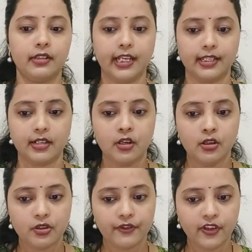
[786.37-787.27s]
Next,
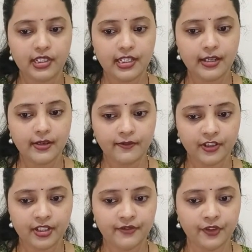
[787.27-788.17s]
so if you see,
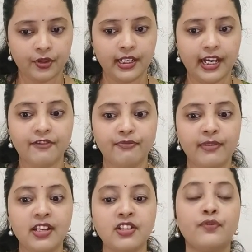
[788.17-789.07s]
first of all, I've
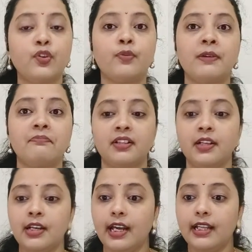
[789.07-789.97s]
placed 4 people
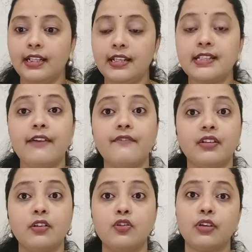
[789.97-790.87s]
and there are 7.
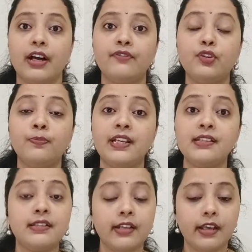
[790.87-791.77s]
So I have to
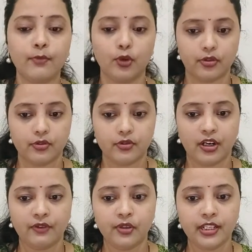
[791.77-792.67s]
place 3 more.
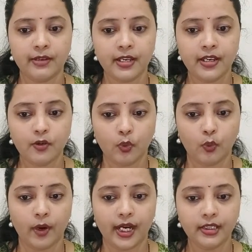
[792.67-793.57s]
So how would they be?
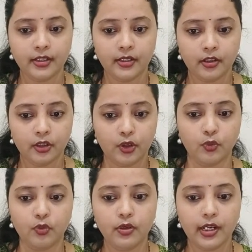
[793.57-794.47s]
1,
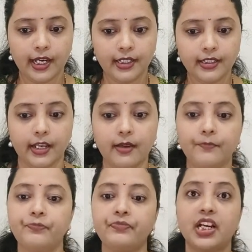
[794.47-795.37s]
2 and 3.
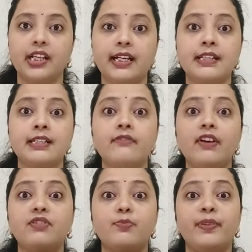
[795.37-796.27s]
And that is how
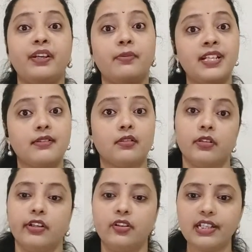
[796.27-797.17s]
I've split my
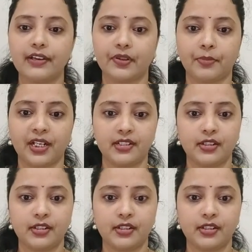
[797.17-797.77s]
circle into 7 parts.